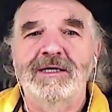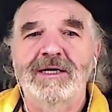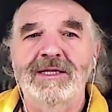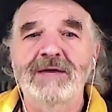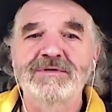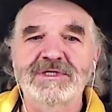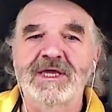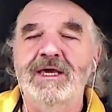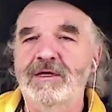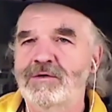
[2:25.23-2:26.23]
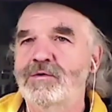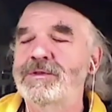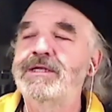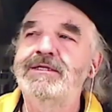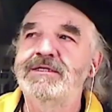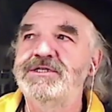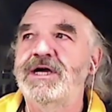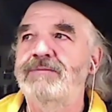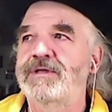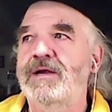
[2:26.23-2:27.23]
And that was kind of cool. That did the
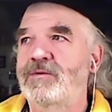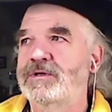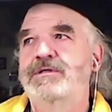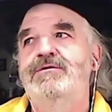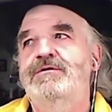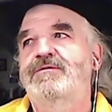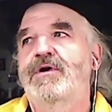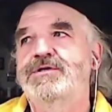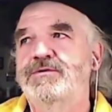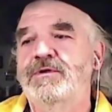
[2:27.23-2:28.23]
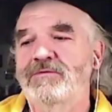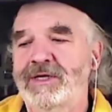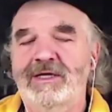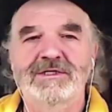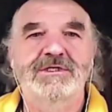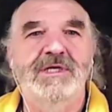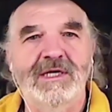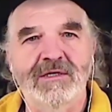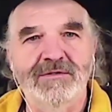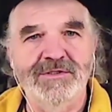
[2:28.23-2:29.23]
job that I wanted to as far as doing the regex
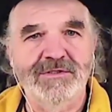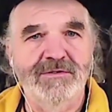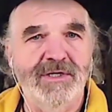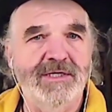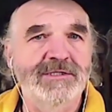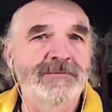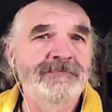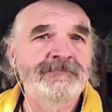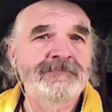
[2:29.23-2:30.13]
checking on the strings.